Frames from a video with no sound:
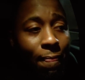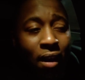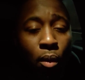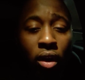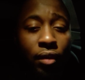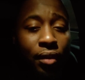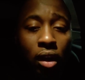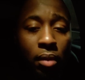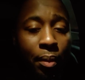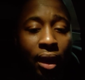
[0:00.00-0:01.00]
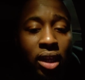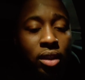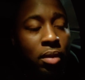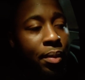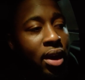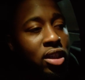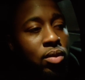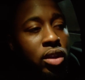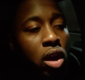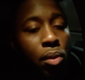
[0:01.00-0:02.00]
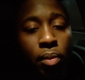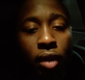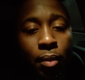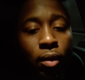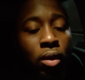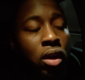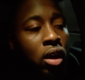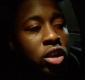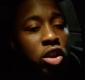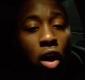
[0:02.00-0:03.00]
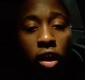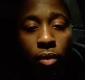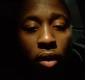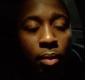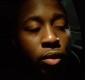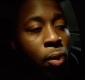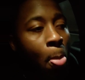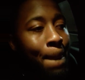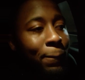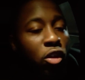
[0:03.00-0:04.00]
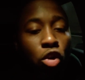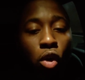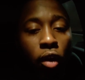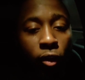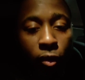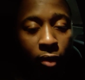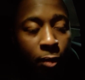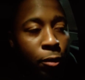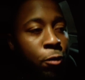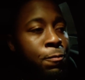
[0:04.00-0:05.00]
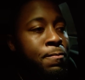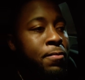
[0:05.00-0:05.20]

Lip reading: I wanted to follow my passion. My passion was helping people, talking to people, growing with people,